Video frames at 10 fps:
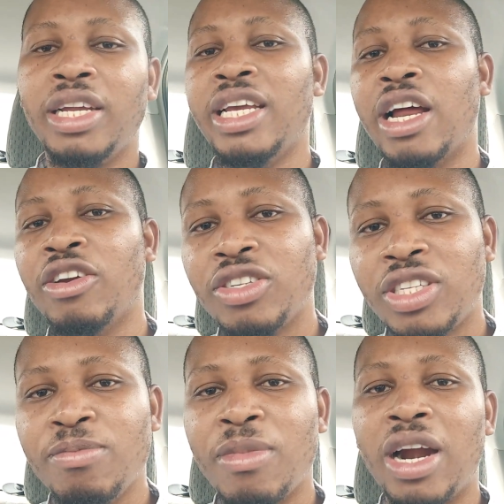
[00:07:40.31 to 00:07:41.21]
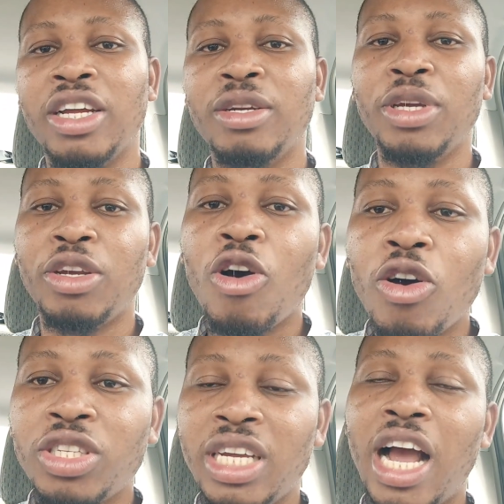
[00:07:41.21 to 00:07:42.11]
They are not still married
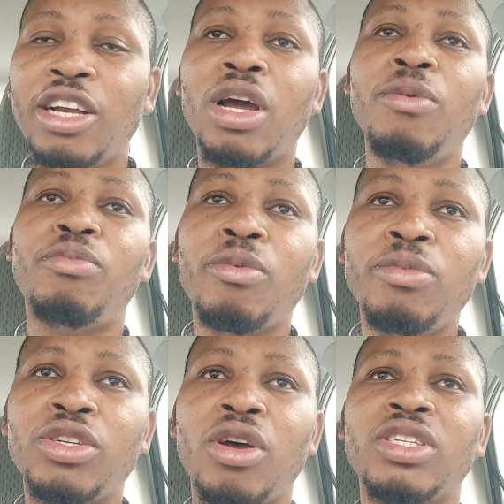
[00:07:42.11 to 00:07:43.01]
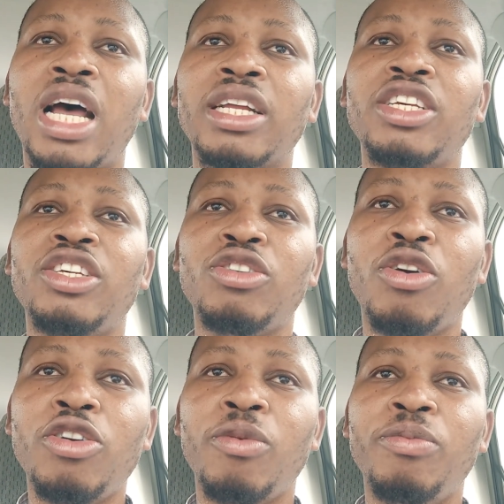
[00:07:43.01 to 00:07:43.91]
because they actually promise us that it's
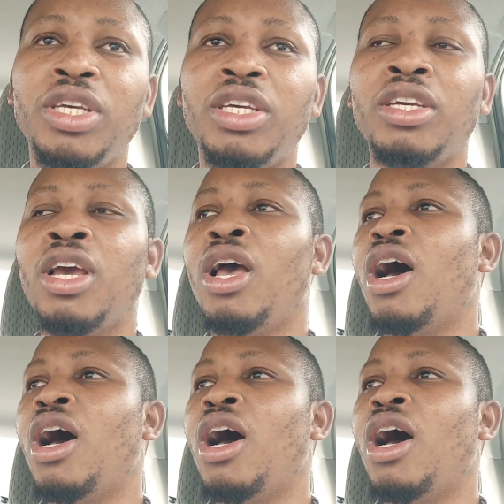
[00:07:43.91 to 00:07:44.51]
going to be